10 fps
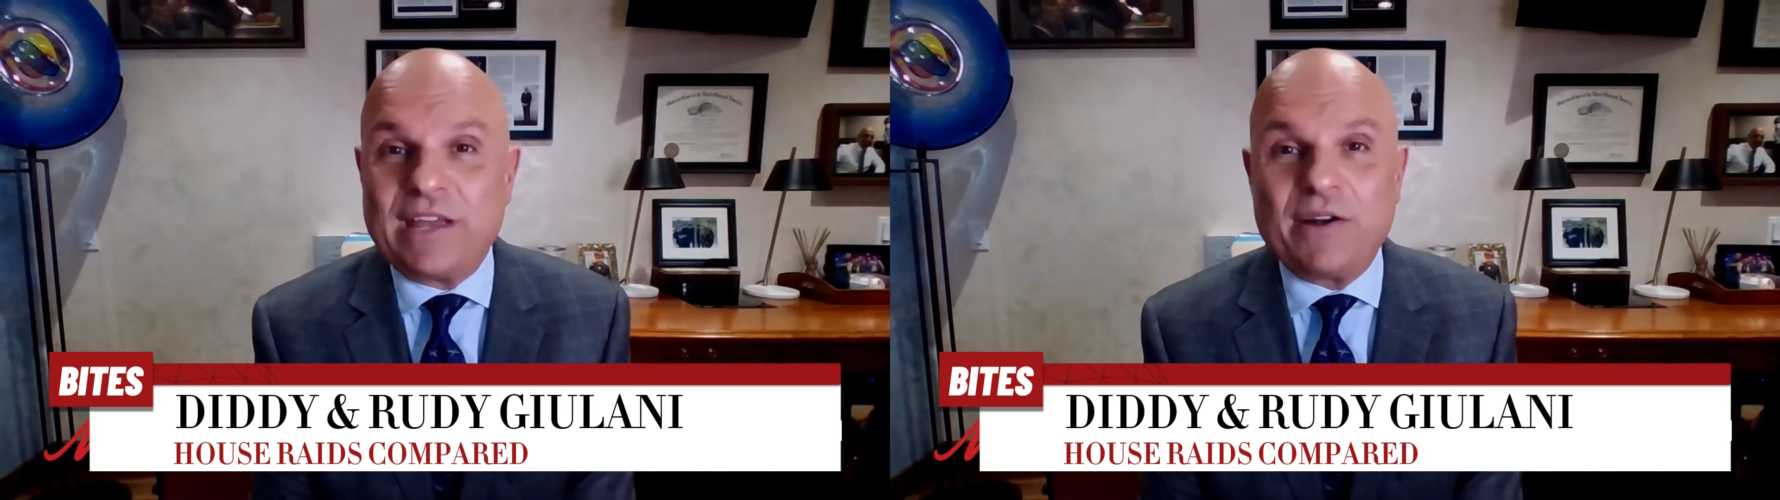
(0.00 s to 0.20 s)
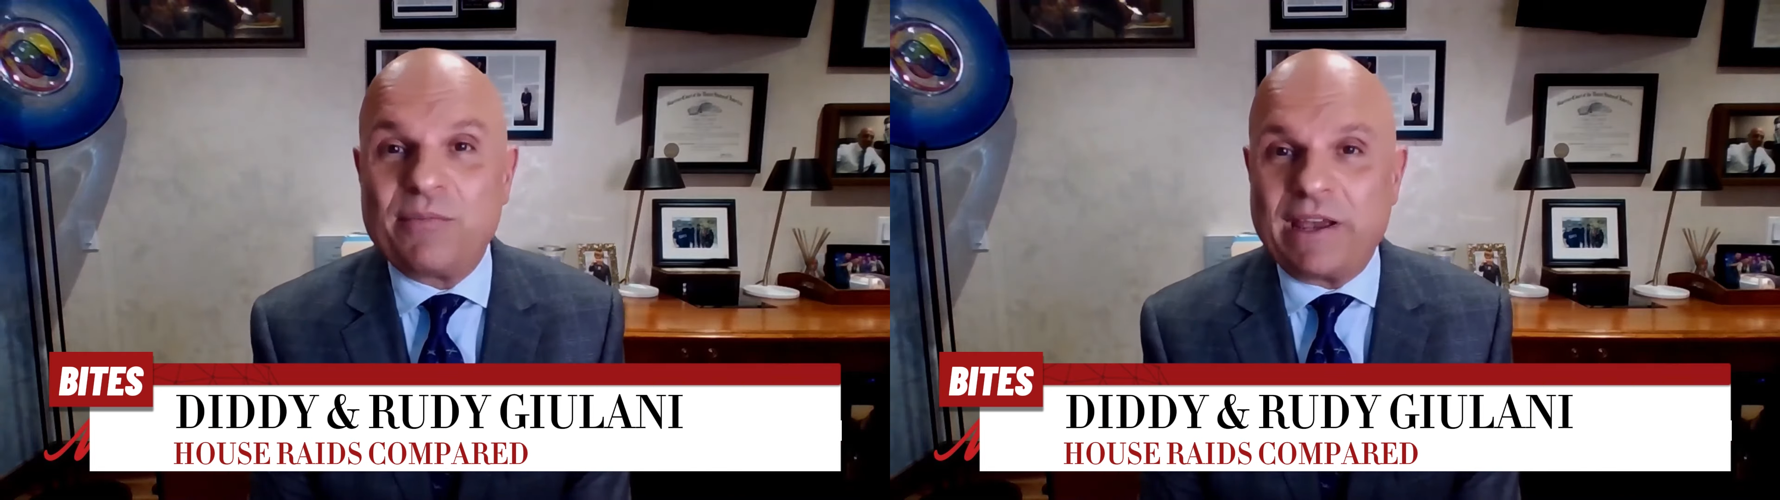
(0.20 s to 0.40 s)

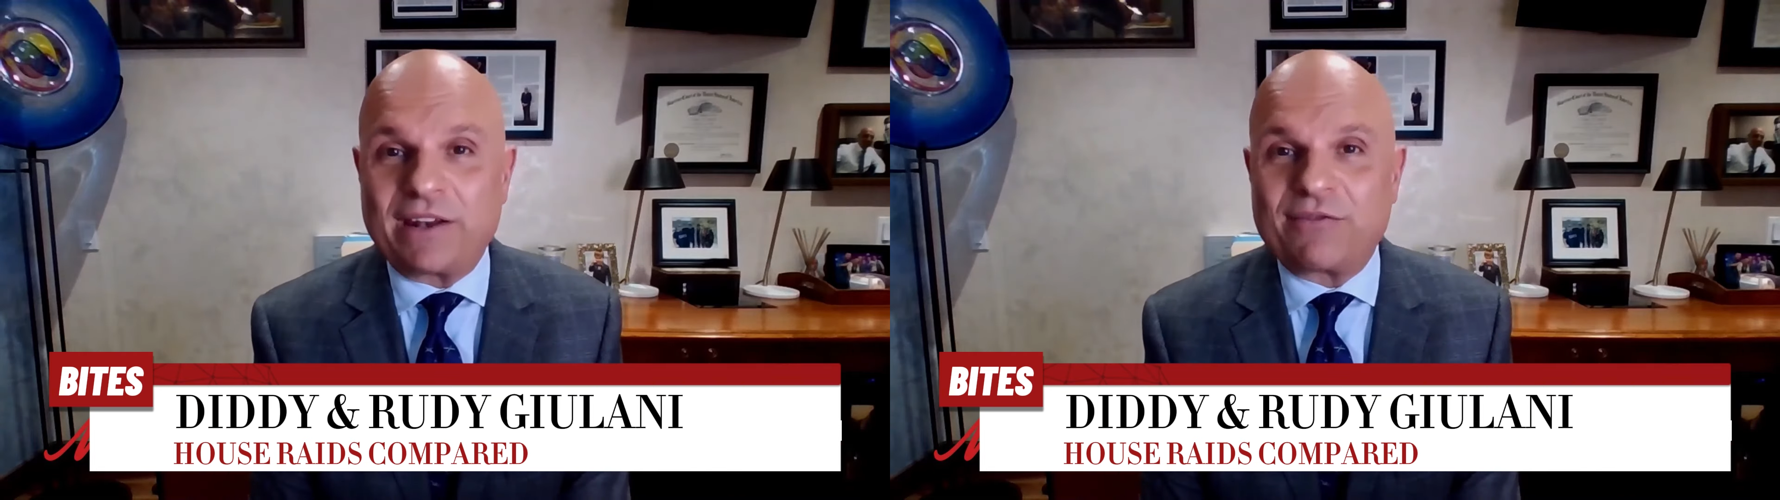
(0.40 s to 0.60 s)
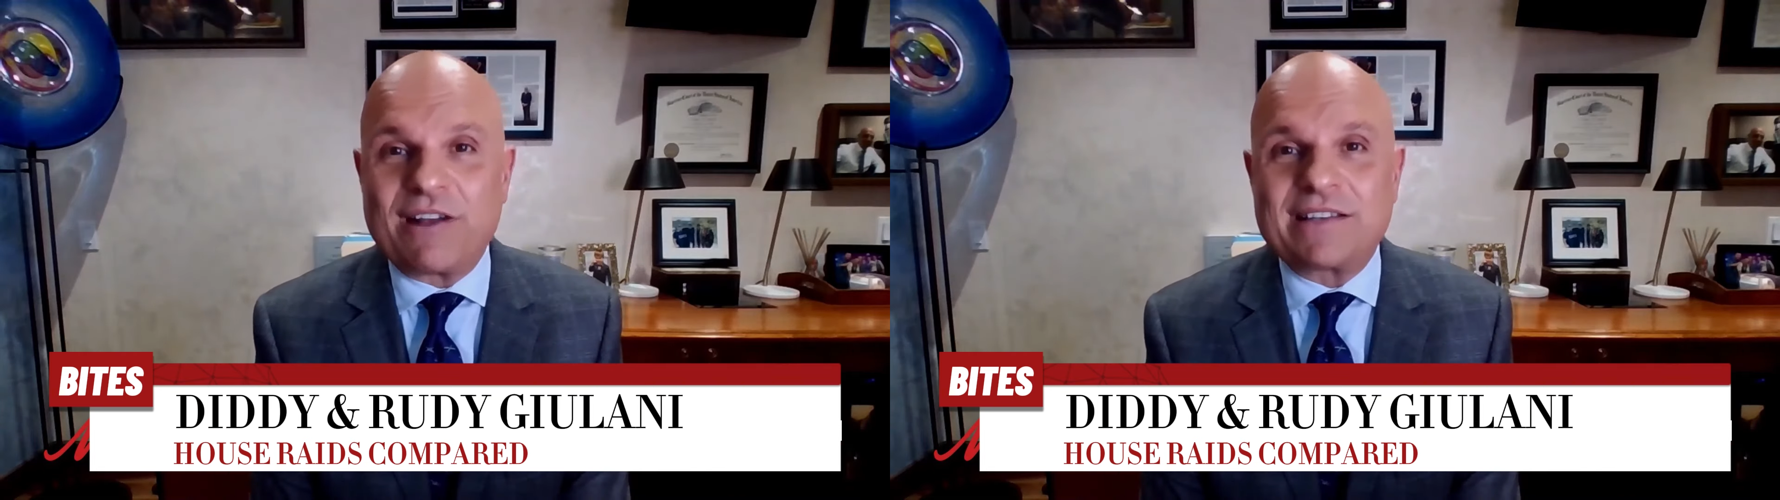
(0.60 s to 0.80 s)
they don't make
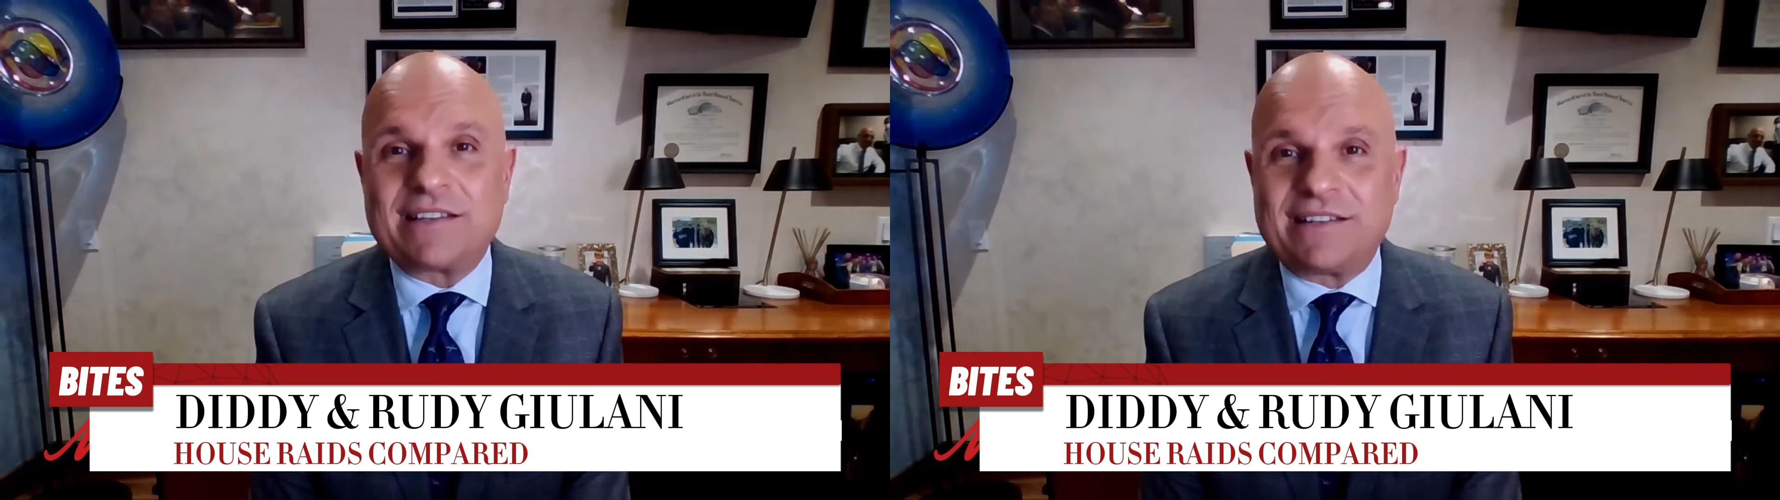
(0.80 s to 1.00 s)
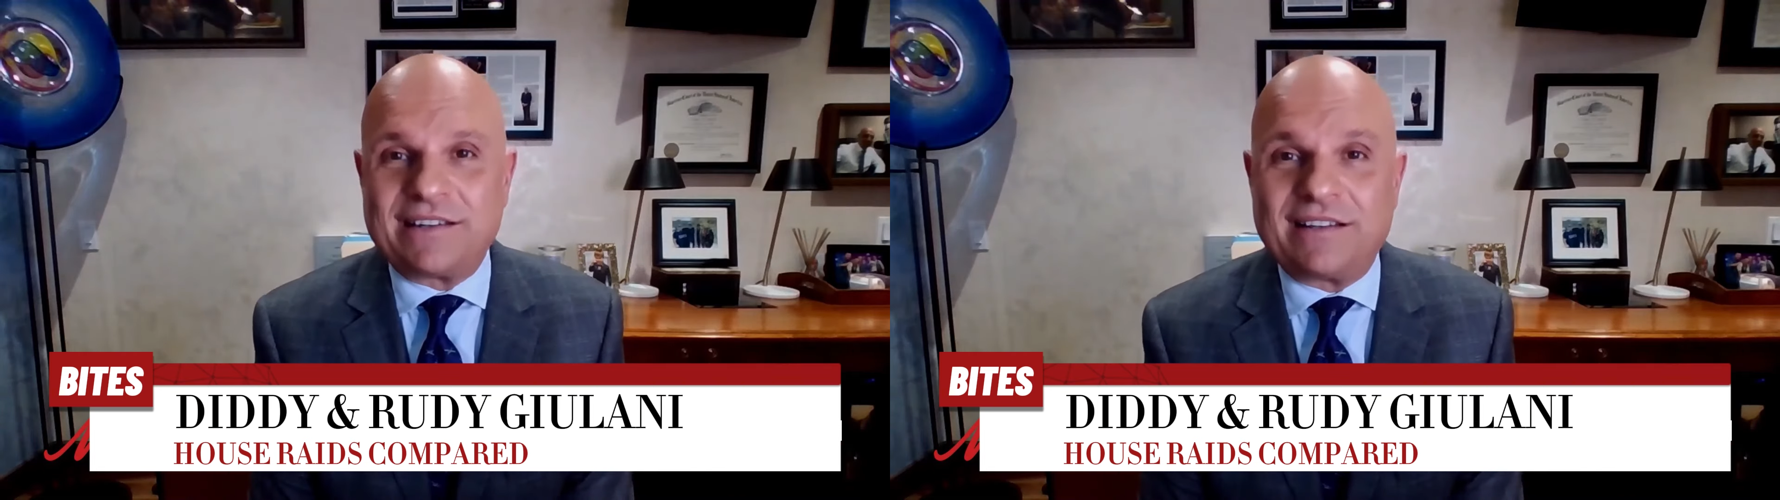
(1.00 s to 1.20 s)
an
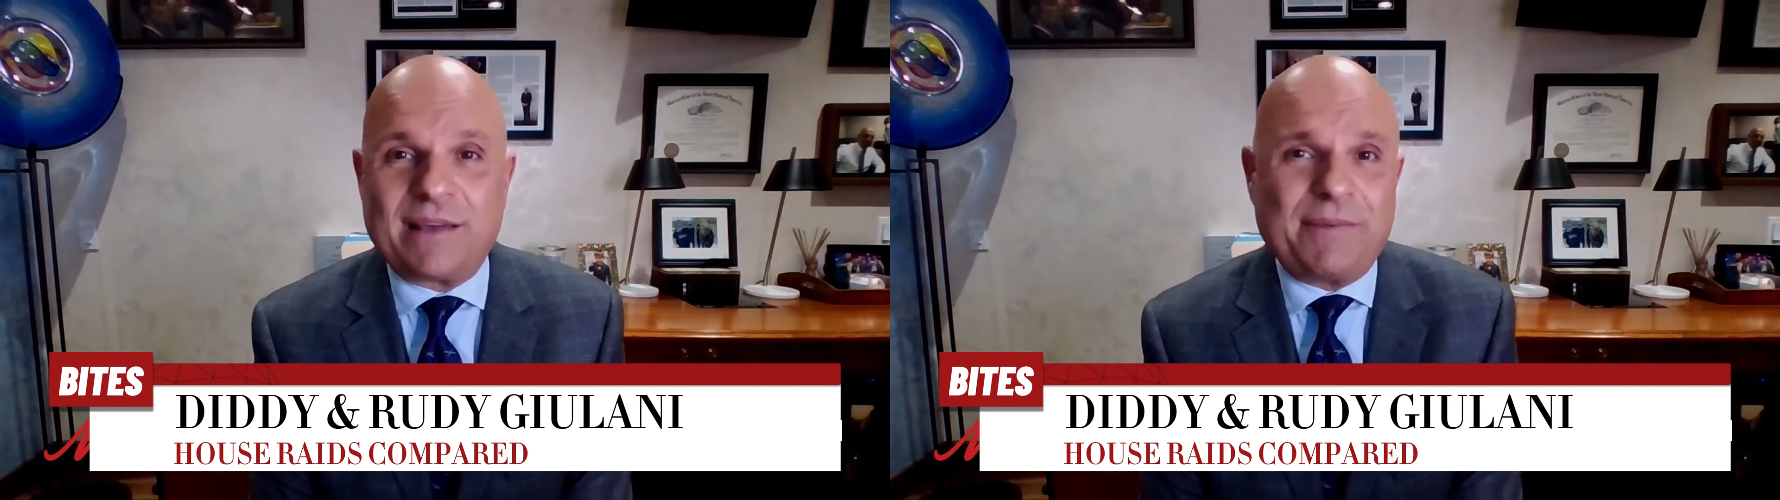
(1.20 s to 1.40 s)
arrest until,